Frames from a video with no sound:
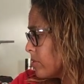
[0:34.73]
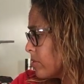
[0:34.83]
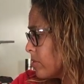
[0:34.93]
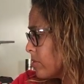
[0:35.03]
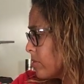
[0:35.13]

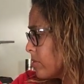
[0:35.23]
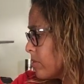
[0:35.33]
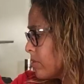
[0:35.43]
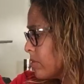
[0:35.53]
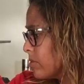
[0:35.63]

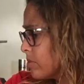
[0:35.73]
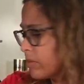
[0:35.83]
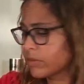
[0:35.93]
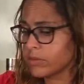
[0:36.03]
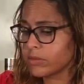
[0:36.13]

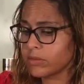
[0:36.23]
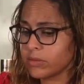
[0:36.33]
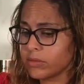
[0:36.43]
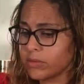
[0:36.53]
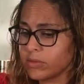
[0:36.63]

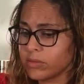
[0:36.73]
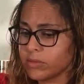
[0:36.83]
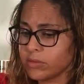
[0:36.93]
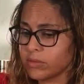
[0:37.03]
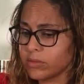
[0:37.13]

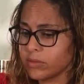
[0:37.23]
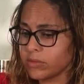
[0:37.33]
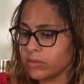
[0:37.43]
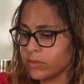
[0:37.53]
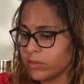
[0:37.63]

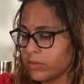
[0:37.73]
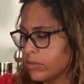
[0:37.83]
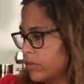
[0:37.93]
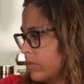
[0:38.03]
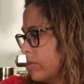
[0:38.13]

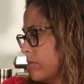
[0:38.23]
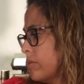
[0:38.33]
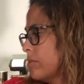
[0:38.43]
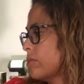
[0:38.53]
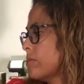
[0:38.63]

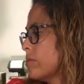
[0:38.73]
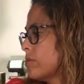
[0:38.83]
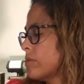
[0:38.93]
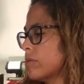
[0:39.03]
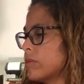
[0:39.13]

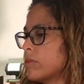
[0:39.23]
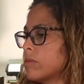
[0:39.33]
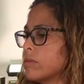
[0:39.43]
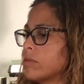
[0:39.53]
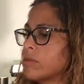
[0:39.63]

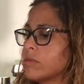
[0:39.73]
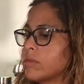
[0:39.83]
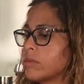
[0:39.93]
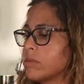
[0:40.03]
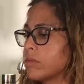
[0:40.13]

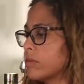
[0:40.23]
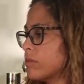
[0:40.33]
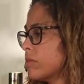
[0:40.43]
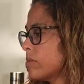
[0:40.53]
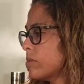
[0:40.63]

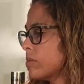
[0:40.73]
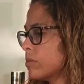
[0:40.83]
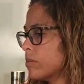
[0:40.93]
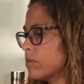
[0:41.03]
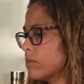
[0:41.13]

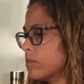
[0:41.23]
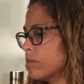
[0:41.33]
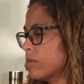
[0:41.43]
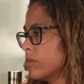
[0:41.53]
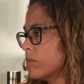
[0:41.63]

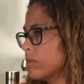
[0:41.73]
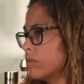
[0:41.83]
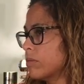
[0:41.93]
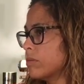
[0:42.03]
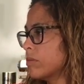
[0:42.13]
No words are spoken by the person on screen.